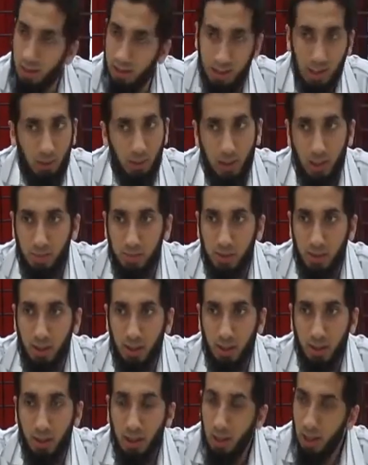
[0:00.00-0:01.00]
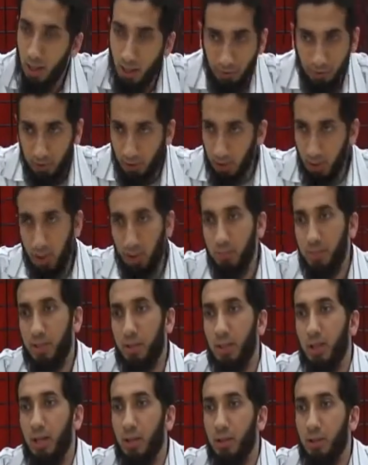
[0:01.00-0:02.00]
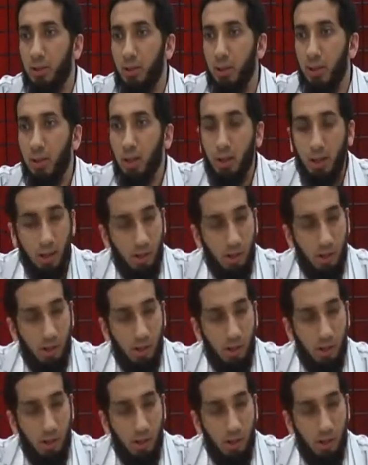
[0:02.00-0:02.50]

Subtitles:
That's not what I'm saying. Everything comes together.